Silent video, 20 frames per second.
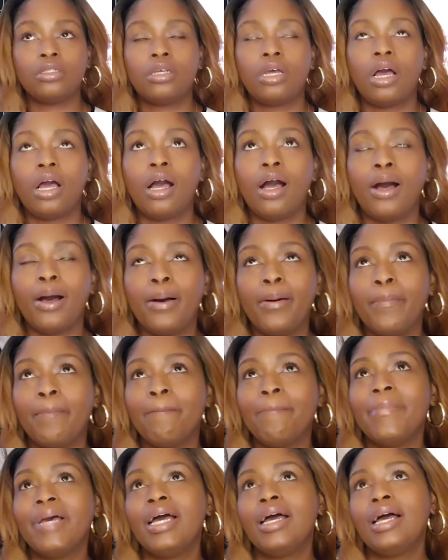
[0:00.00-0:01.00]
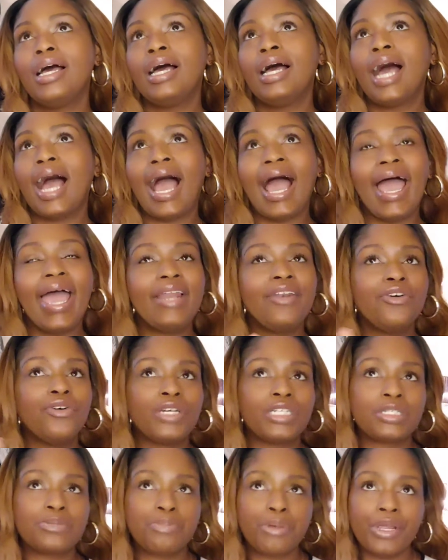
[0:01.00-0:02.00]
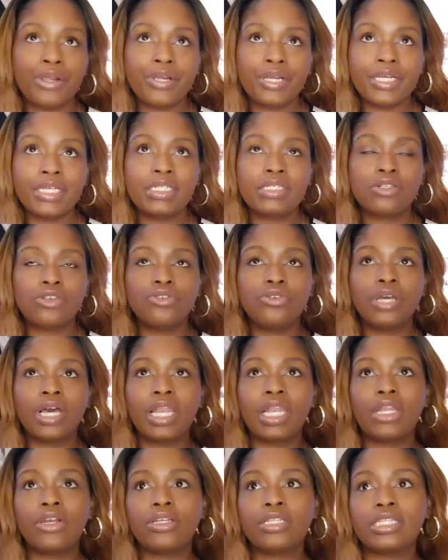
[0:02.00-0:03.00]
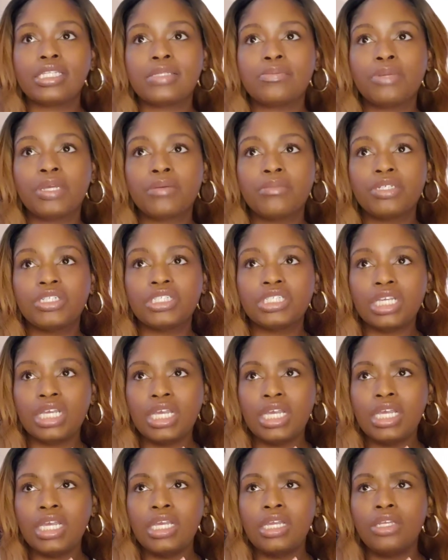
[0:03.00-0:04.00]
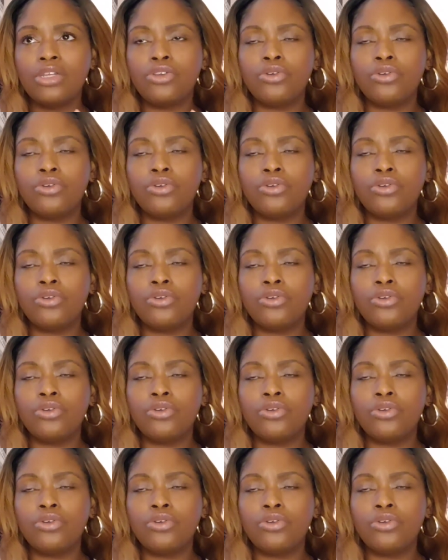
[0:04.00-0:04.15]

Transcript: I had no experience, so you gotta learn this big machine.